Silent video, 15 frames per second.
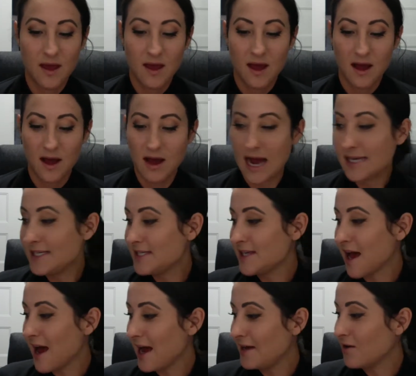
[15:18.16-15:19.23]
I
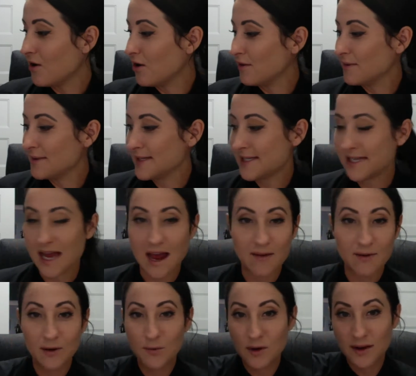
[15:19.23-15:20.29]
sign almost
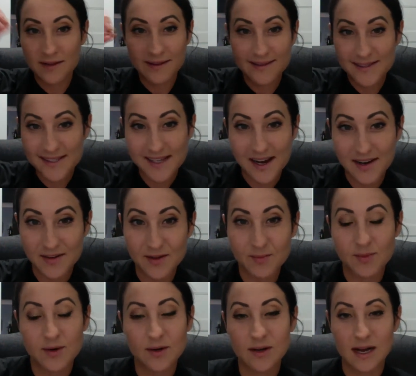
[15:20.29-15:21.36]
everyone on the inside of the
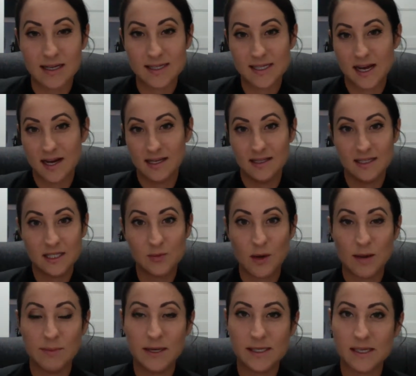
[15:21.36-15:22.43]
book. I sign this
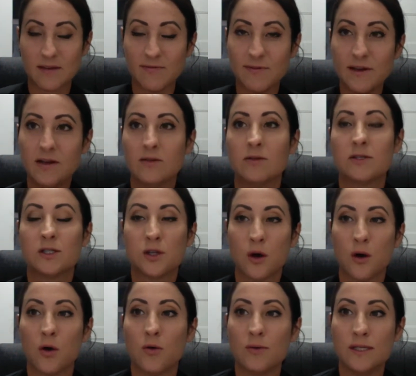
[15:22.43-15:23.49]
way because I feel
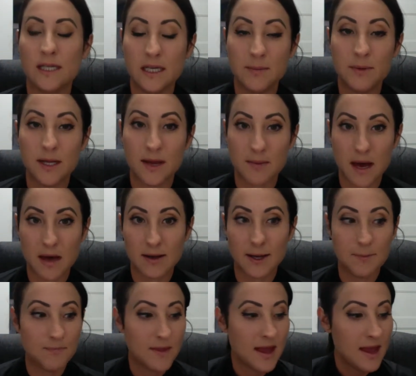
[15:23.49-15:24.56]
so deeply about it.
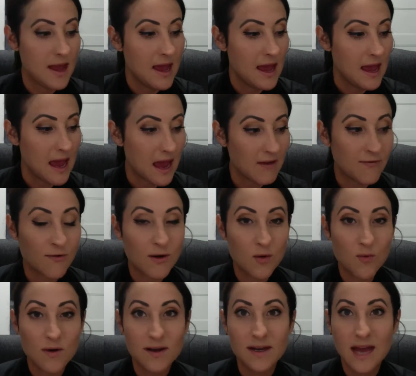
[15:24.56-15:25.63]

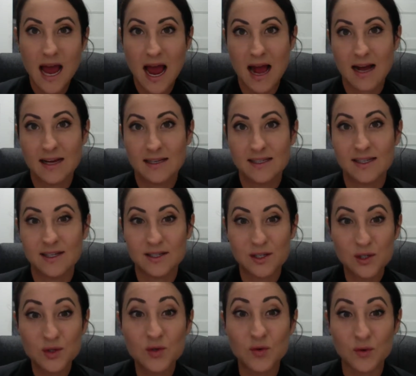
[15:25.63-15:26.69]
Everyone has a
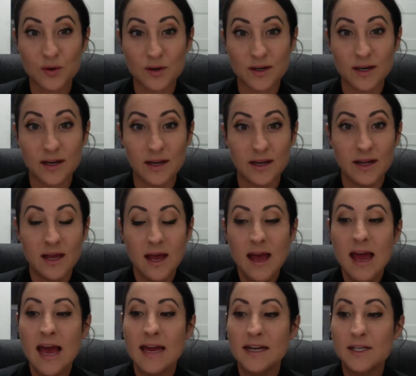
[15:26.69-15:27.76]
story,
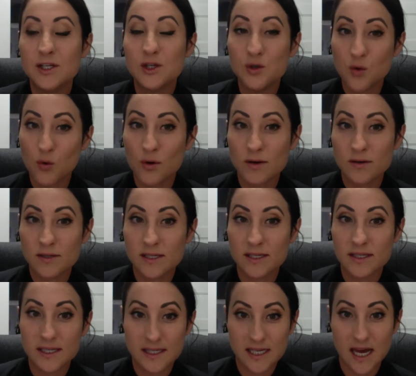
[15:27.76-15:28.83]
and it's yours
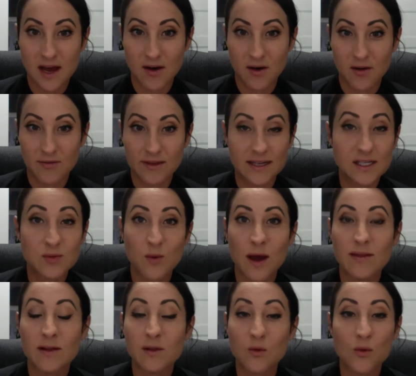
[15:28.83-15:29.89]
to tell. That's why
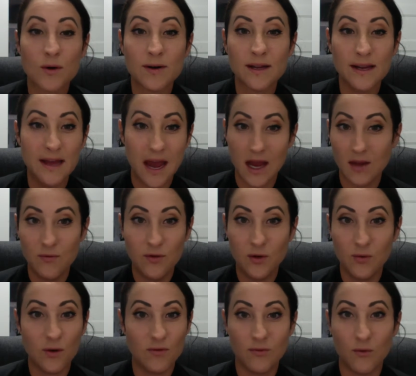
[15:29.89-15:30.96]
the Lord gave
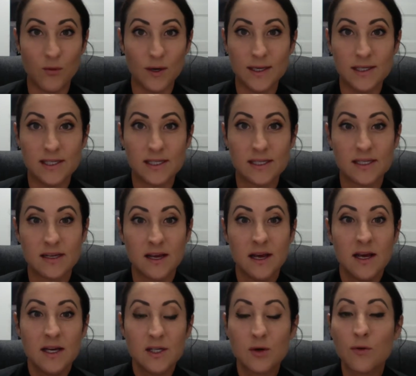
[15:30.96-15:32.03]
you a voice.
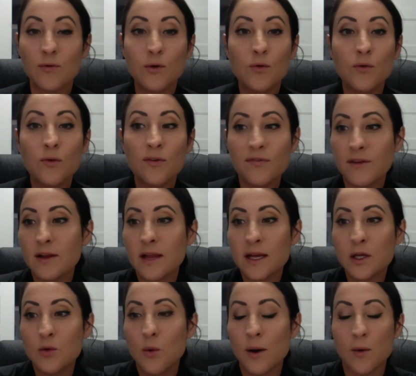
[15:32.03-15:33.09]
So if you feel
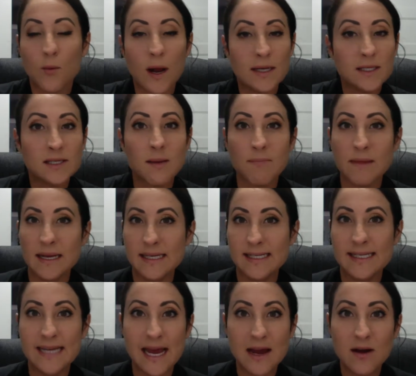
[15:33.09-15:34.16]
like you want to write something
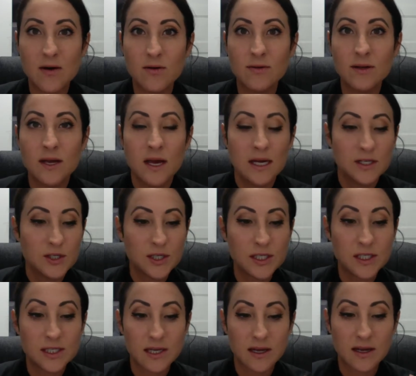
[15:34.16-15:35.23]
down,
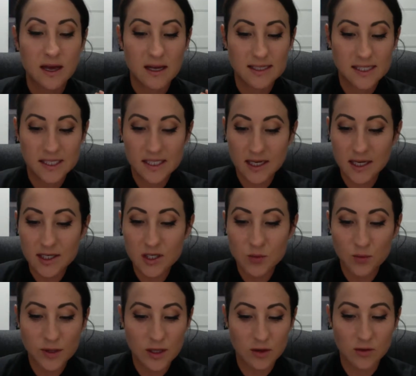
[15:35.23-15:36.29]
just sit
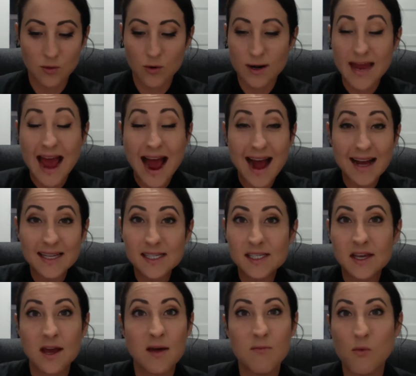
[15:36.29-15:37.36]
with the Lord,
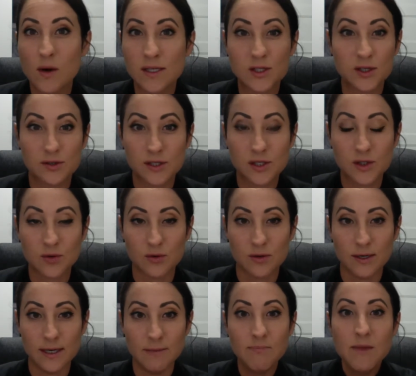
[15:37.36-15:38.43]
ask him what's your
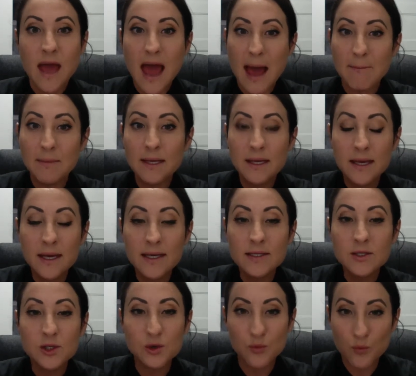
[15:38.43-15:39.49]
story, and
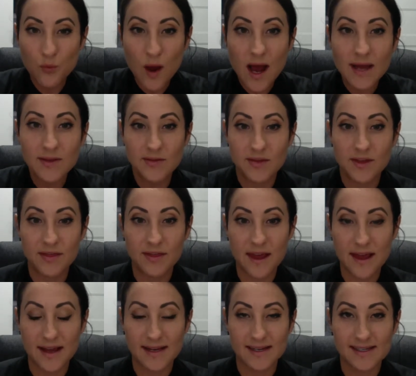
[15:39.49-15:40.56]
begin to write the
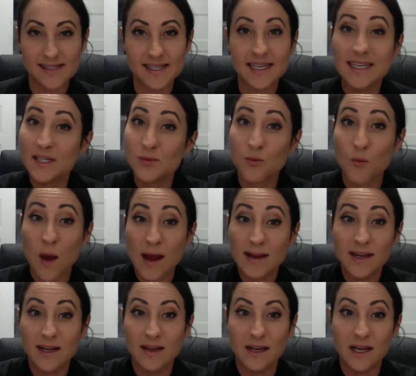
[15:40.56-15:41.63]
things that he's
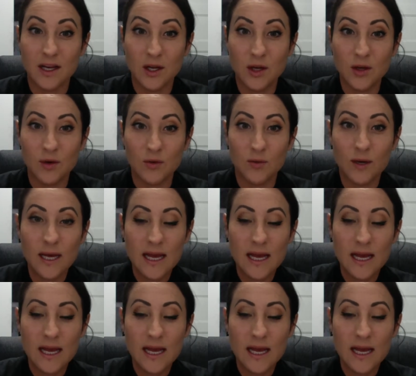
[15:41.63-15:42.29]
writing in you.